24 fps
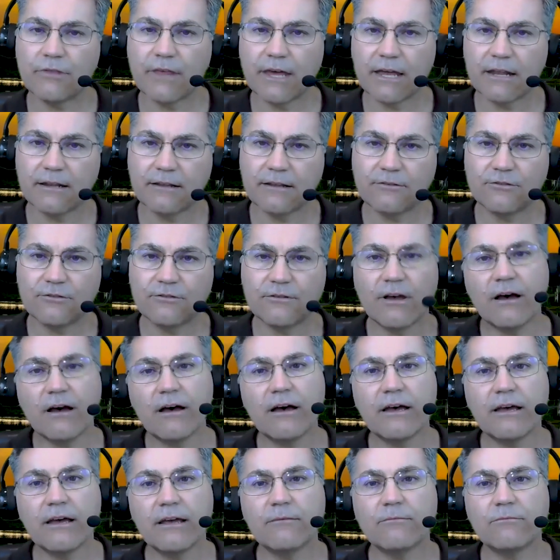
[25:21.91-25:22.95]
that it's
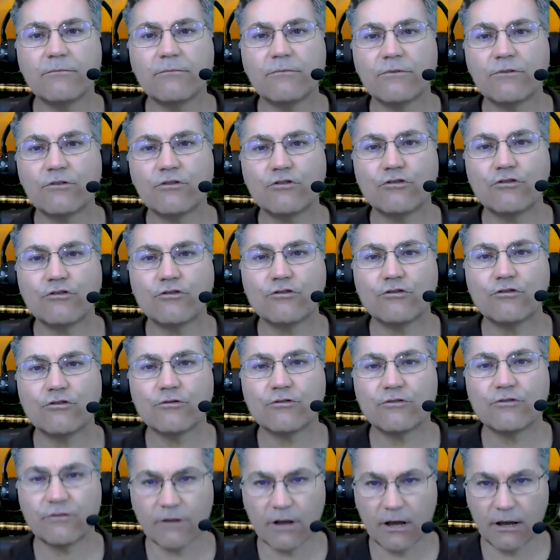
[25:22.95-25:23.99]
time to
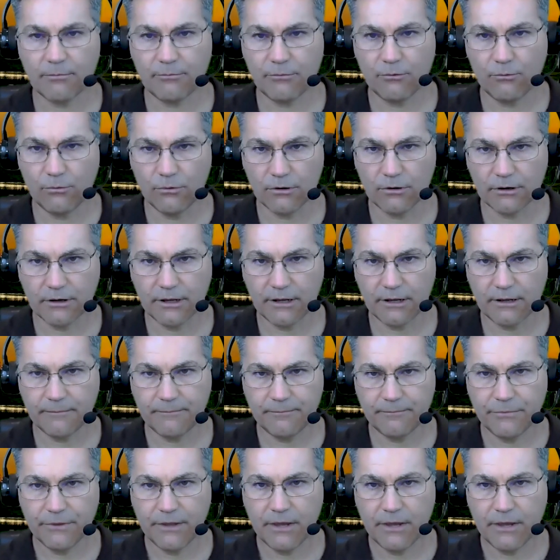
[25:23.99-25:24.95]
stop working.